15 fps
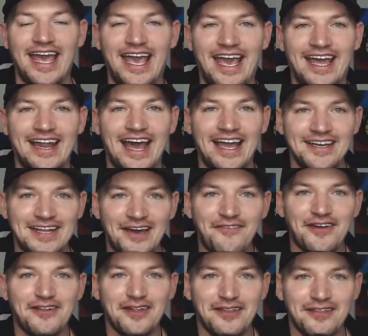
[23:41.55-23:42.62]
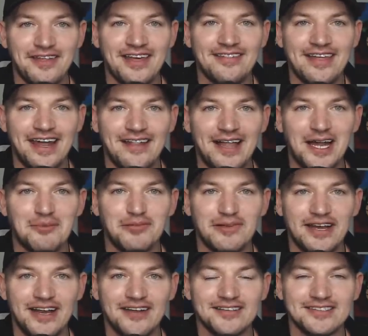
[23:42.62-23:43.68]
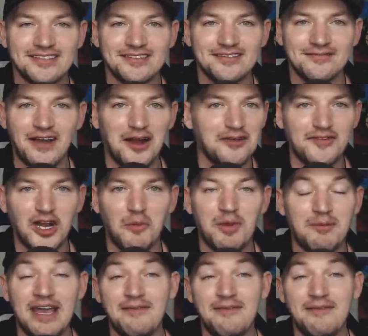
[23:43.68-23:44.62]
And I definitely think that a lot of players aren't very open.